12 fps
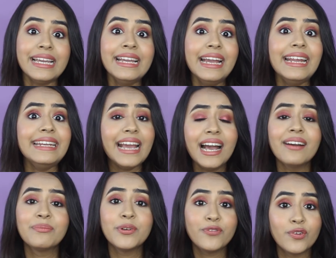And
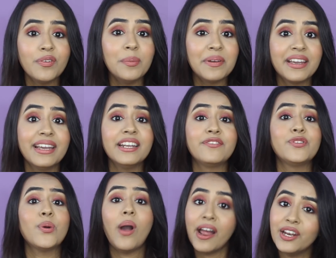yeah, before we begin, if
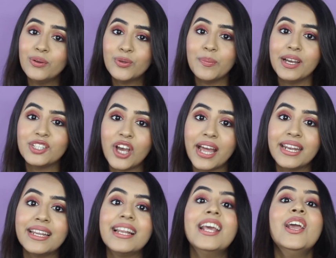you are new to my
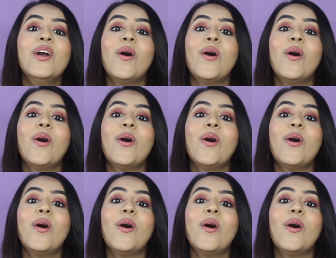channel